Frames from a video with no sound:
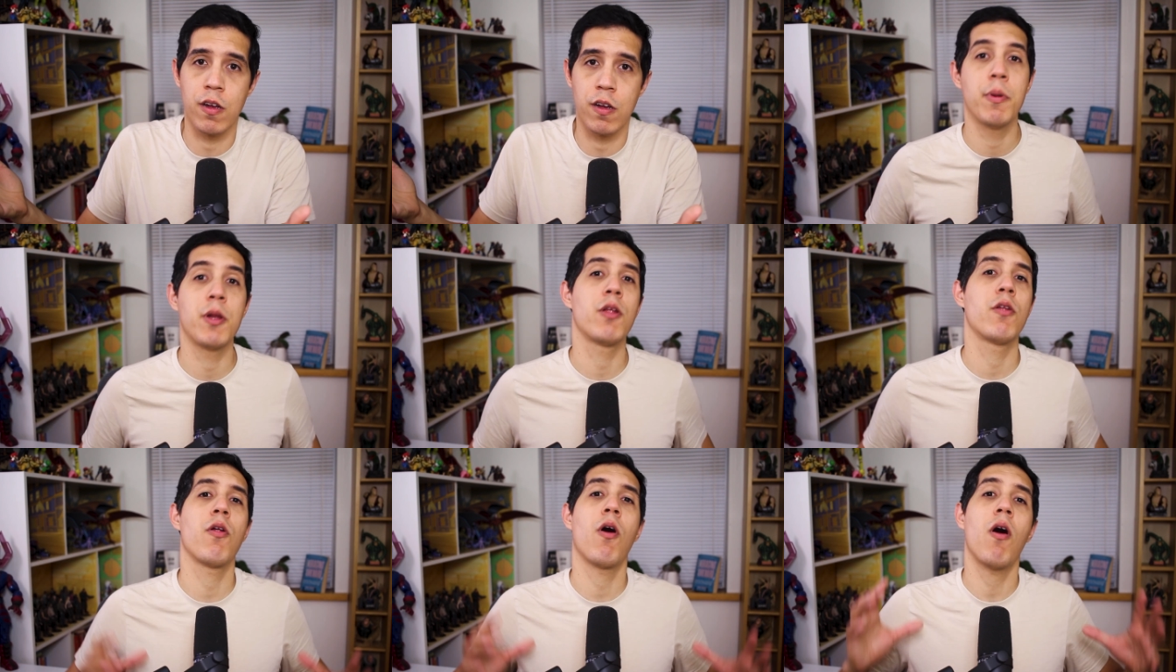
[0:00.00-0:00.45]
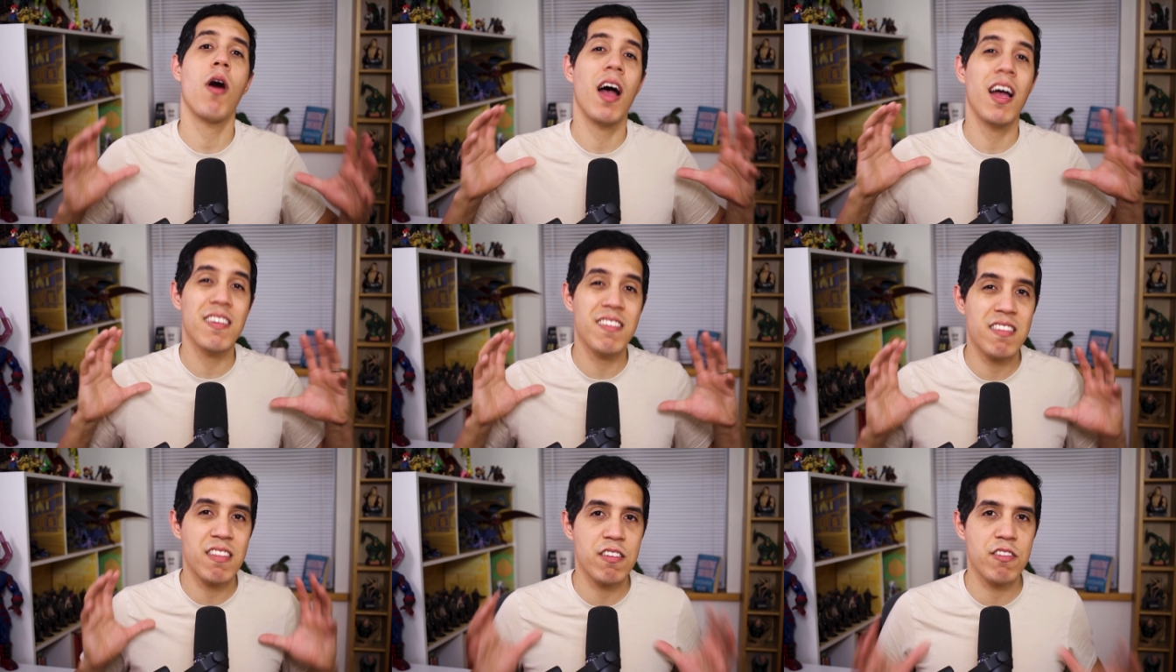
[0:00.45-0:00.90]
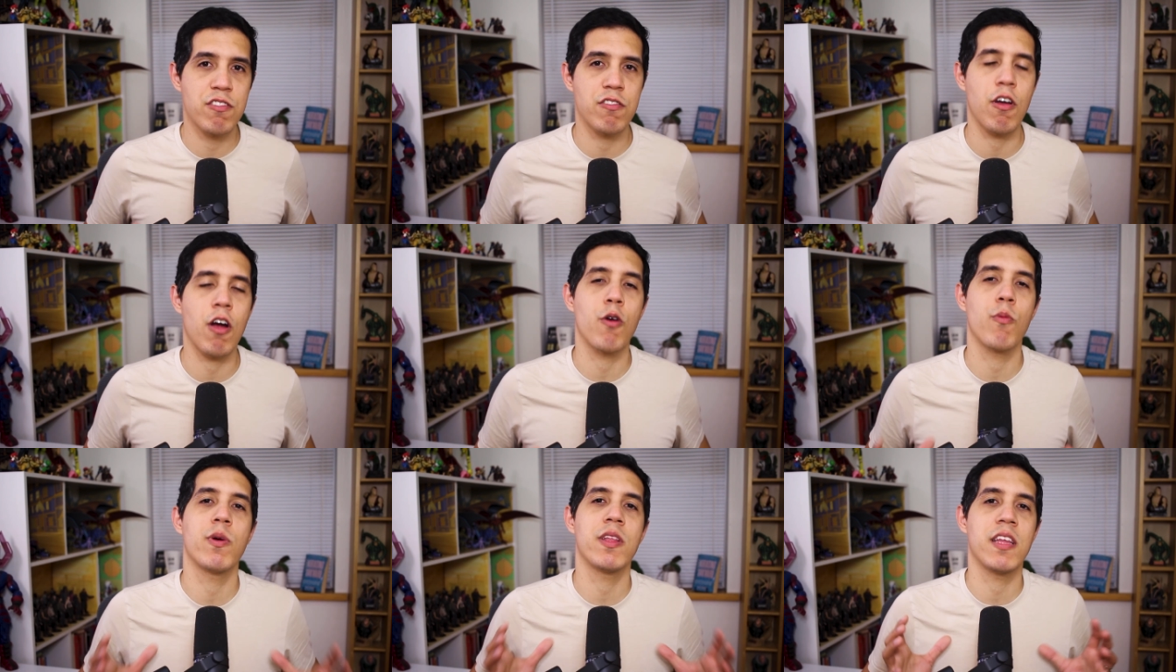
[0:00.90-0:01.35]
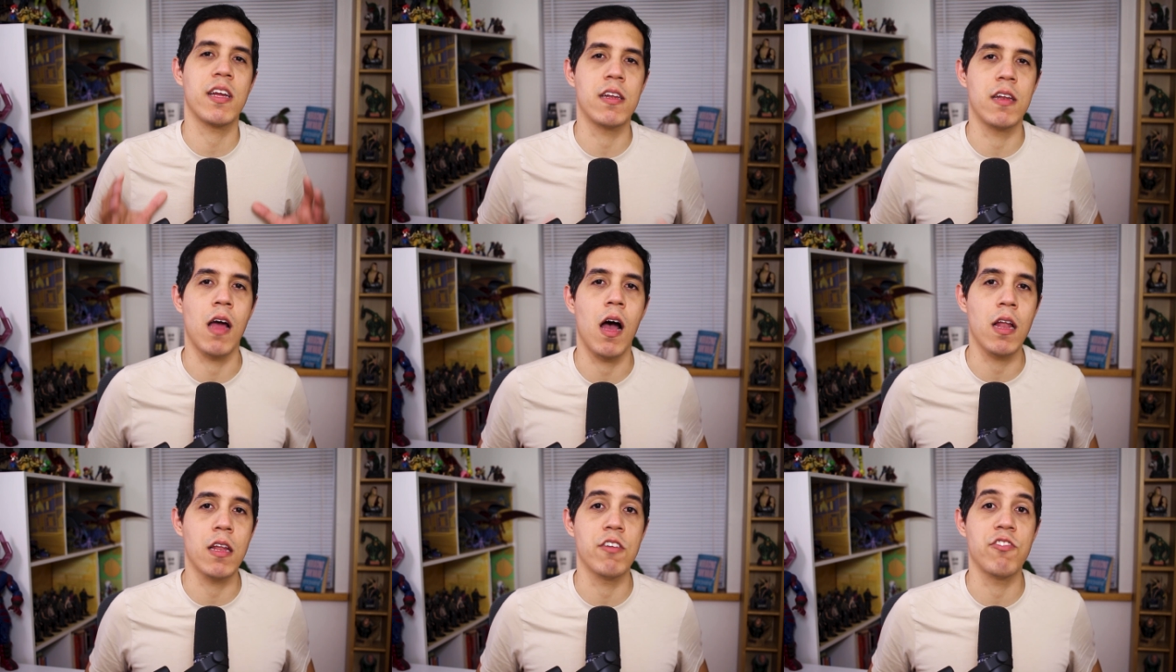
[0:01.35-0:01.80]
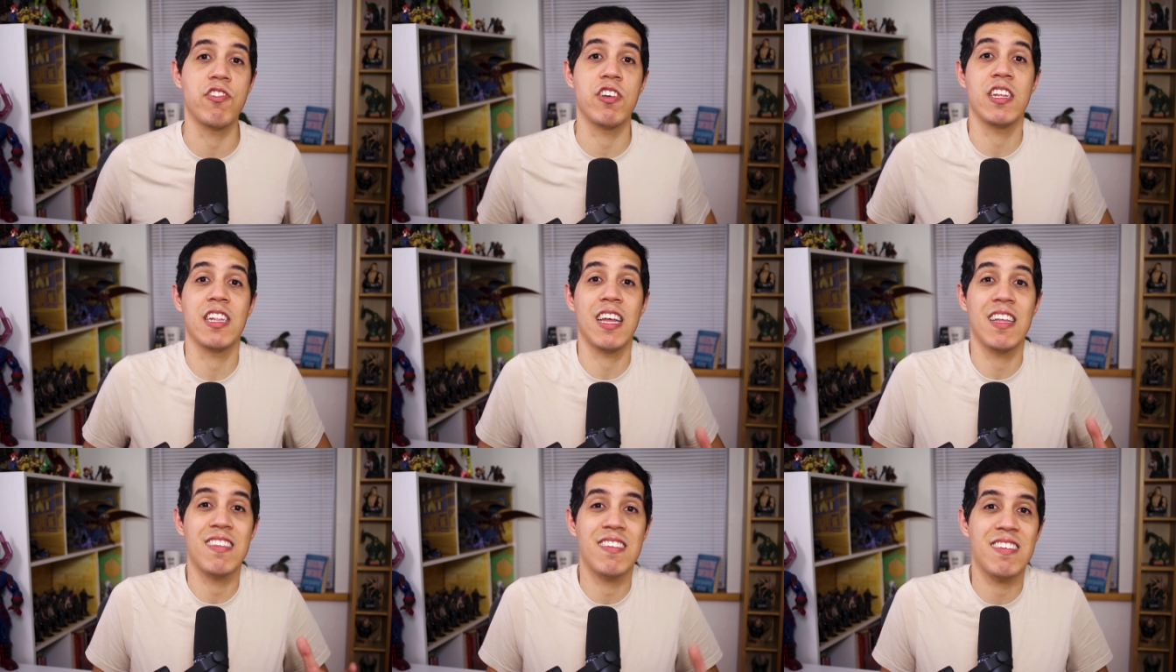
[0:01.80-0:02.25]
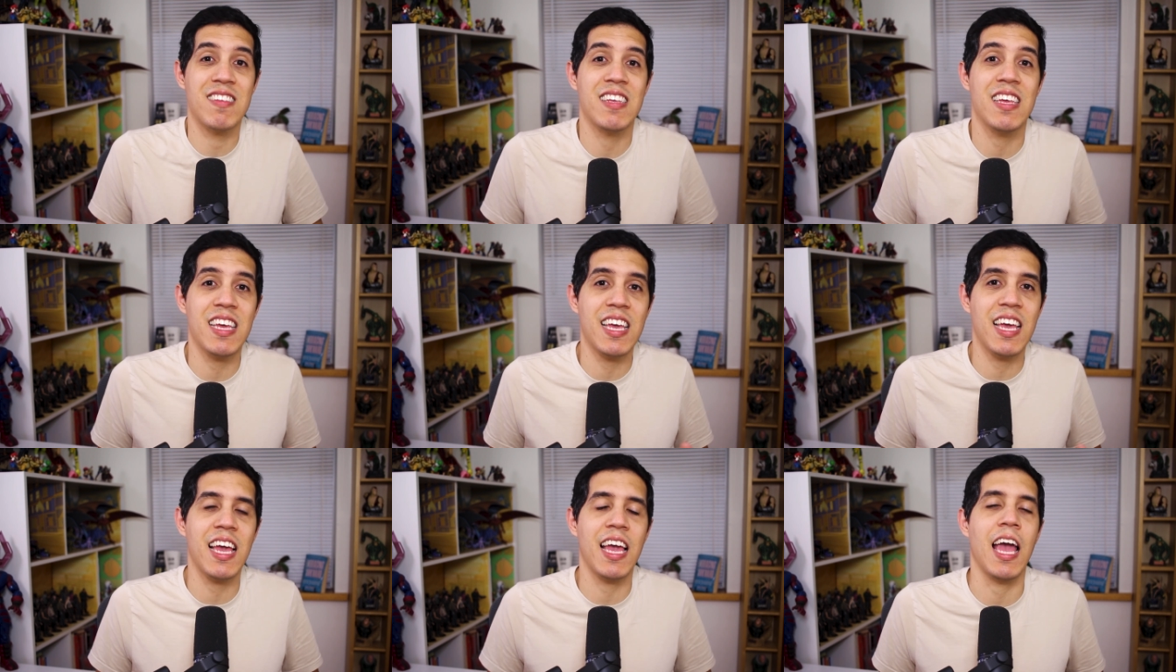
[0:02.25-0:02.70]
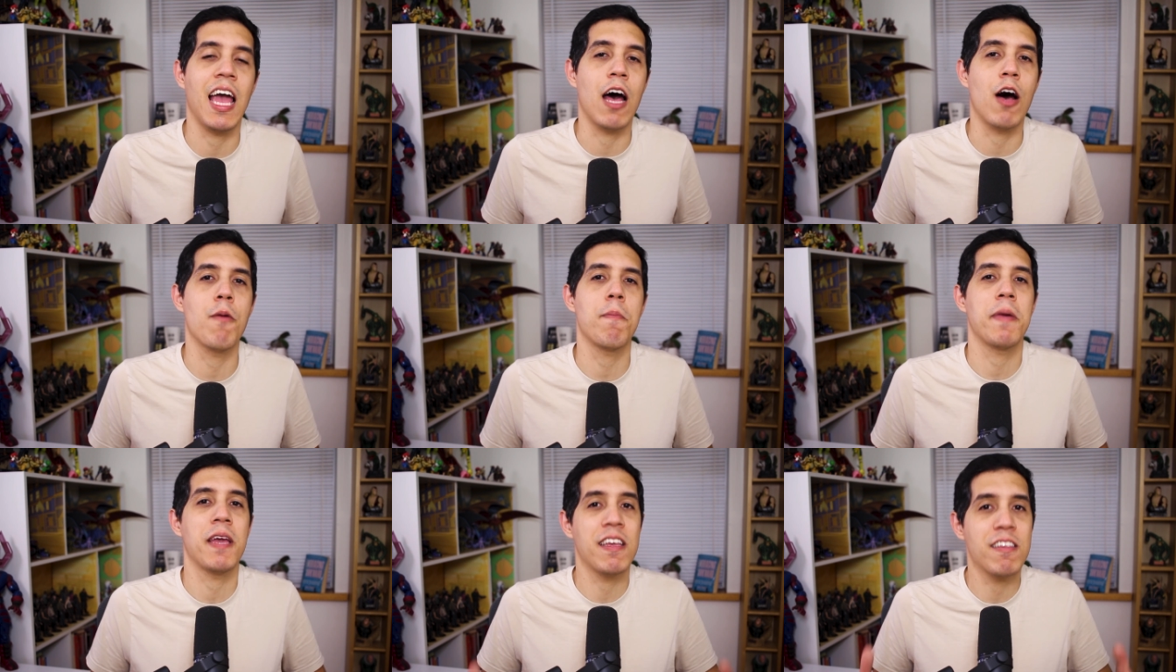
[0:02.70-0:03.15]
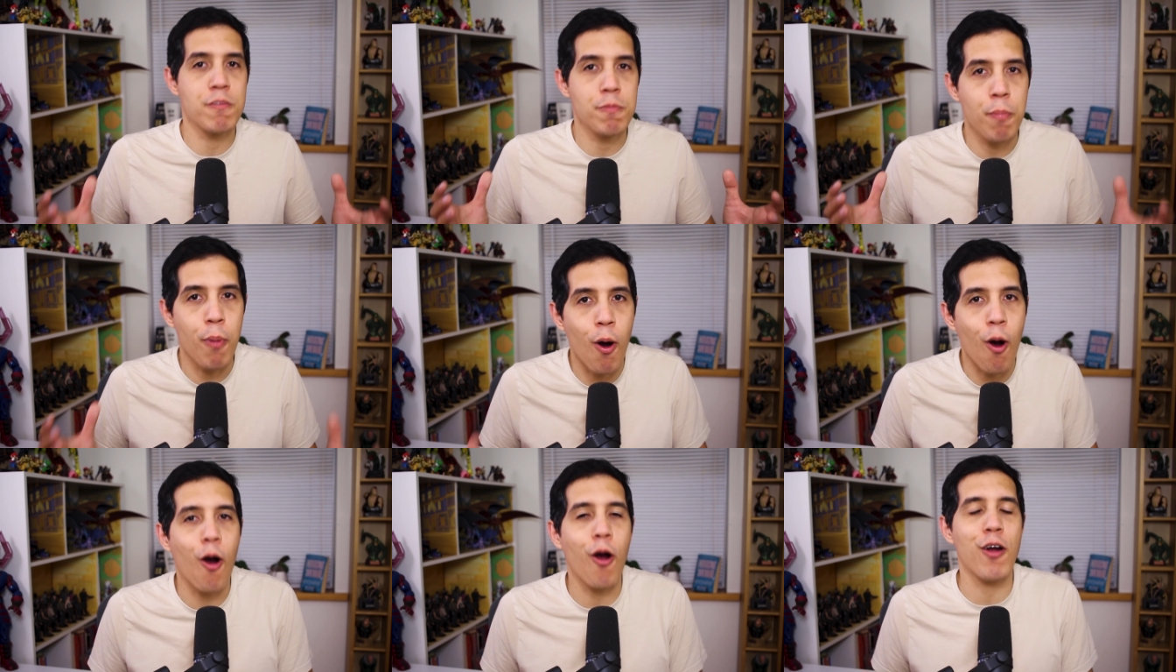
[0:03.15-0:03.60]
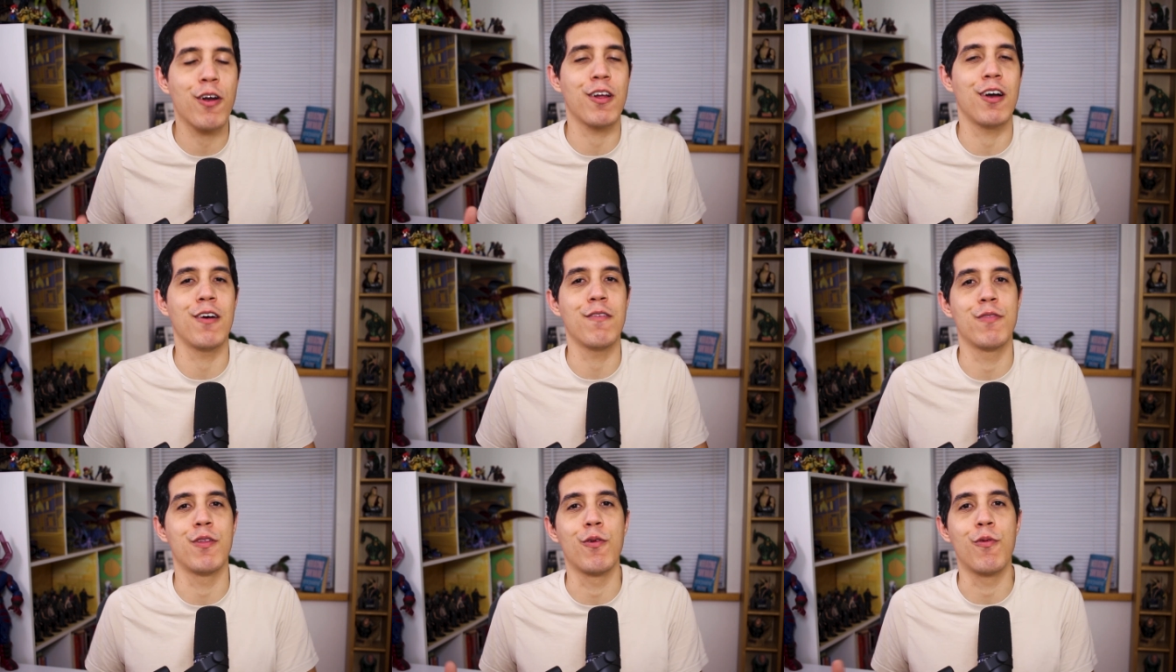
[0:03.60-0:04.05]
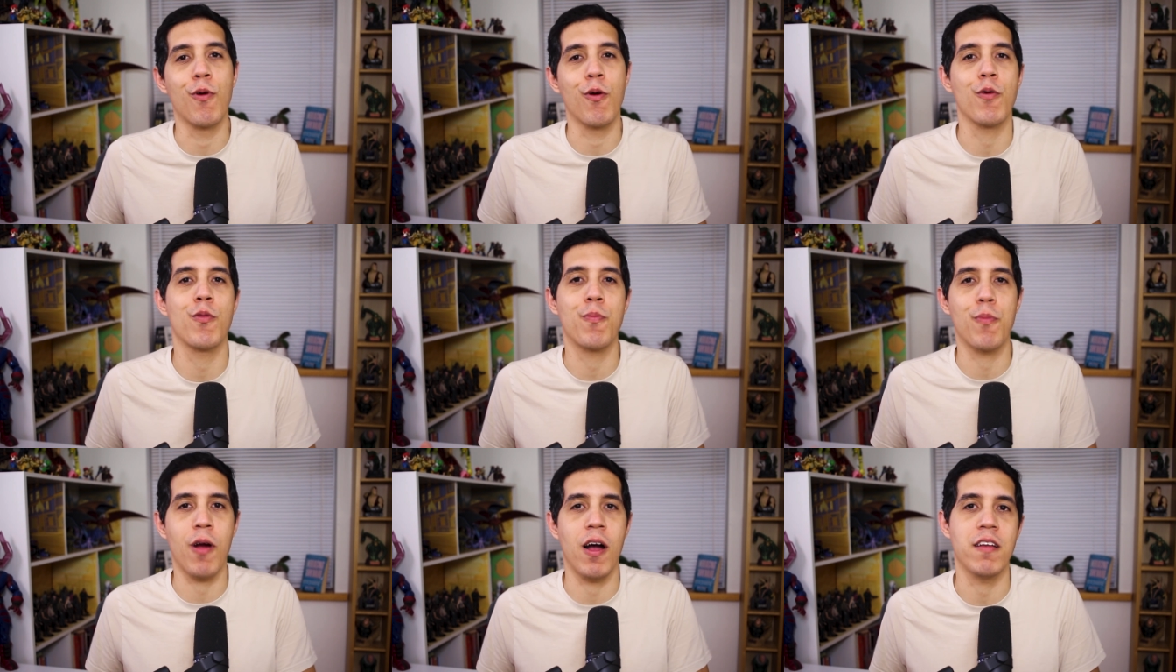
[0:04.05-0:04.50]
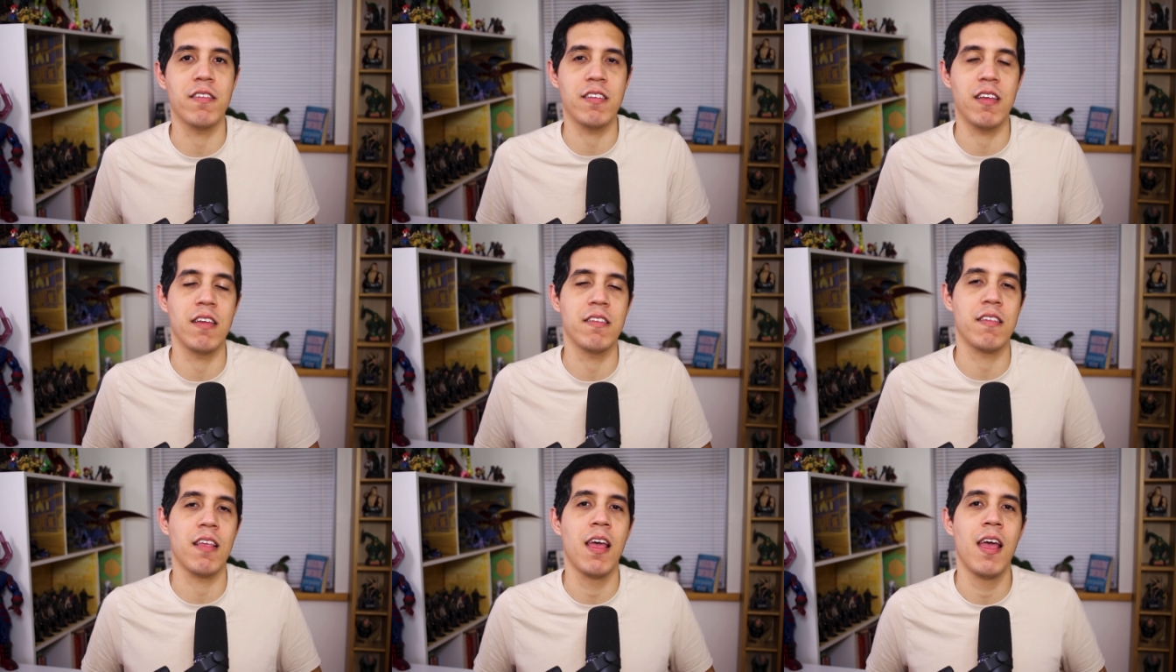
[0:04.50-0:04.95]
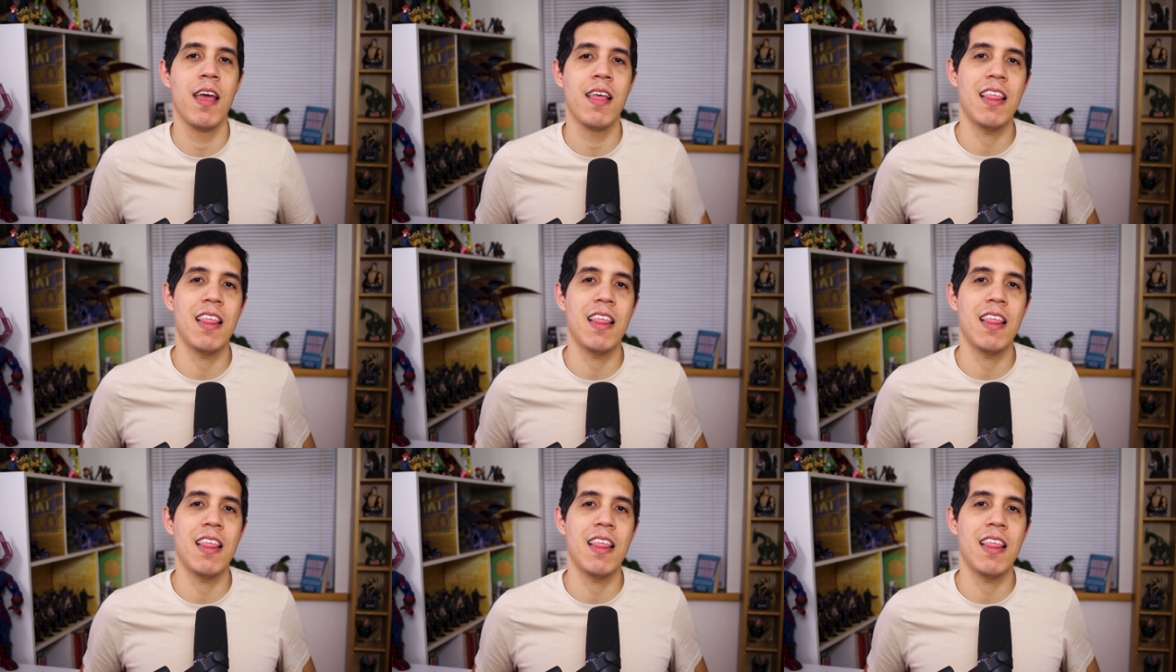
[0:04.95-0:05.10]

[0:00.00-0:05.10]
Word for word: But it all has to start with acknowledging that seeking help is part of the growth process,